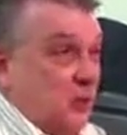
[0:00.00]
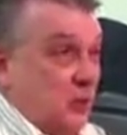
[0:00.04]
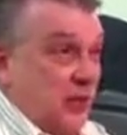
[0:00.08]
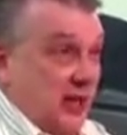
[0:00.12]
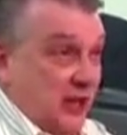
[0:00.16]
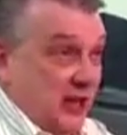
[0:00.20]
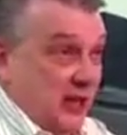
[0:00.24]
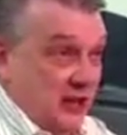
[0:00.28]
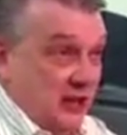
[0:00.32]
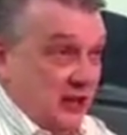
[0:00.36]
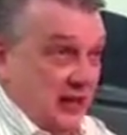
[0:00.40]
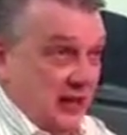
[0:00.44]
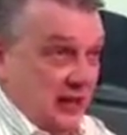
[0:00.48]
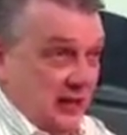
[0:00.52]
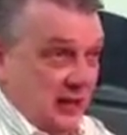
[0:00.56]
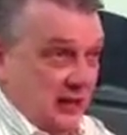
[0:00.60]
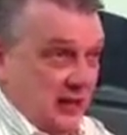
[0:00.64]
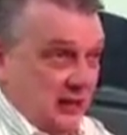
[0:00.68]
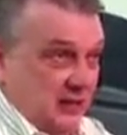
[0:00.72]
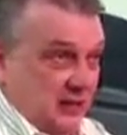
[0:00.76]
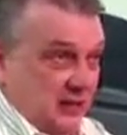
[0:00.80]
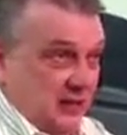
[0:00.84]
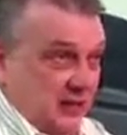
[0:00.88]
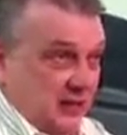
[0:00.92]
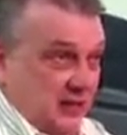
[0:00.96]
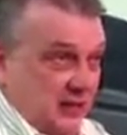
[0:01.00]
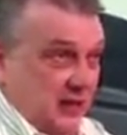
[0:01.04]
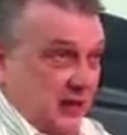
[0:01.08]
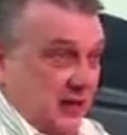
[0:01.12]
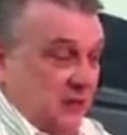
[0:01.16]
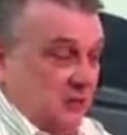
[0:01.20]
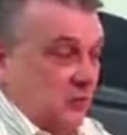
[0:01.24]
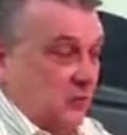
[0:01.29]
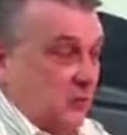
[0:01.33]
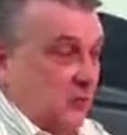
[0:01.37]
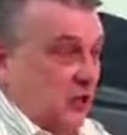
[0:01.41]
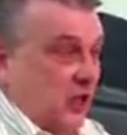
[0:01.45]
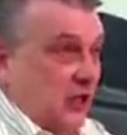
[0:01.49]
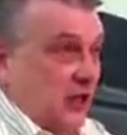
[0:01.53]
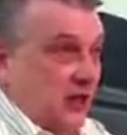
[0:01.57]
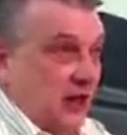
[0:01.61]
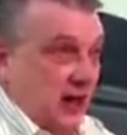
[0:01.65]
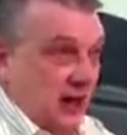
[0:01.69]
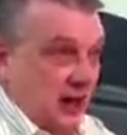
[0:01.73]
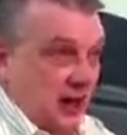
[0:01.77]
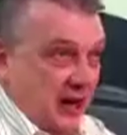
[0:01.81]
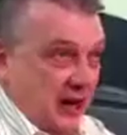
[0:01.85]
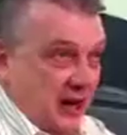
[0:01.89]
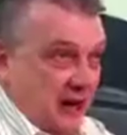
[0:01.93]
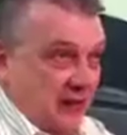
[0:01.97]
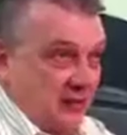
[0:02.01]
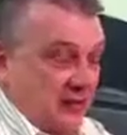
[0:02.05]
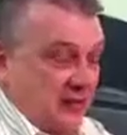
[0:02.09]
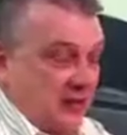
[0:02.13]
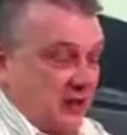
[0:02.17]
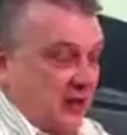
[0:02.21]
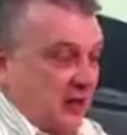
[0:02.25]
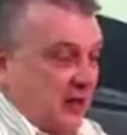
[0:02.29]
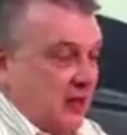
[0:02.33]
We did, and we have.